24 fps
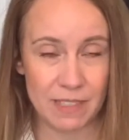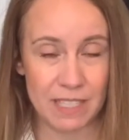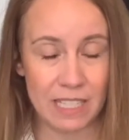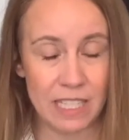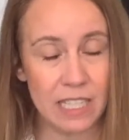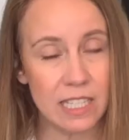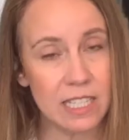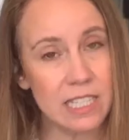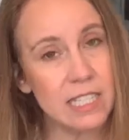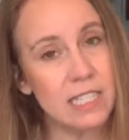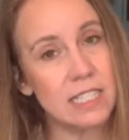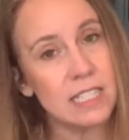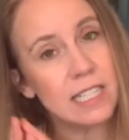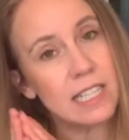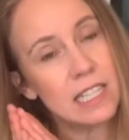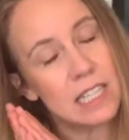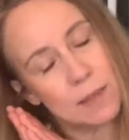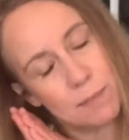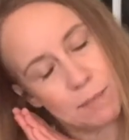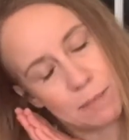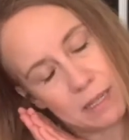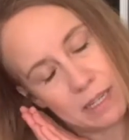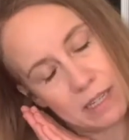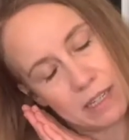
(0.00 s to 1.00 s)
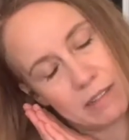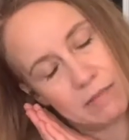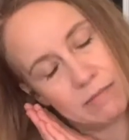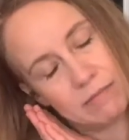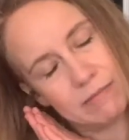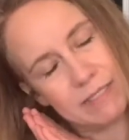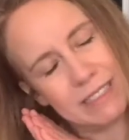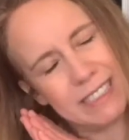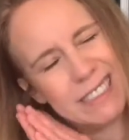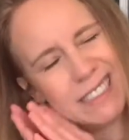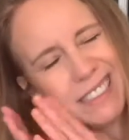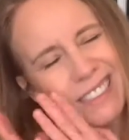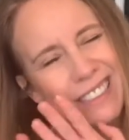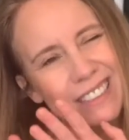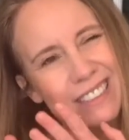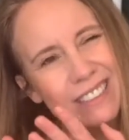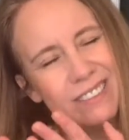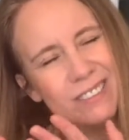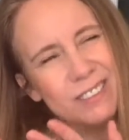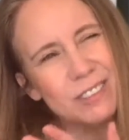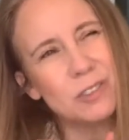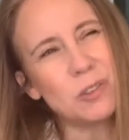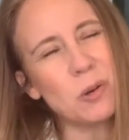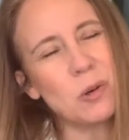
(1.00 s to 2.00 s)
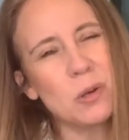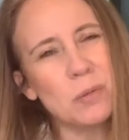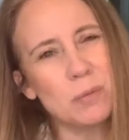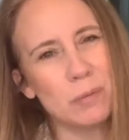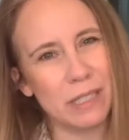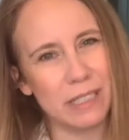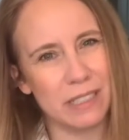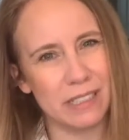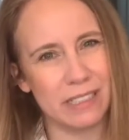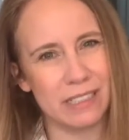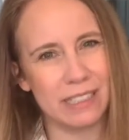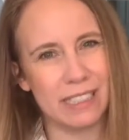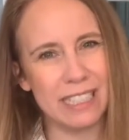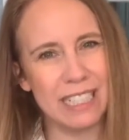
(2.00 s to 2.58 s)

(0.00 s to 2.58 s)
It's sleeping, it's dormant,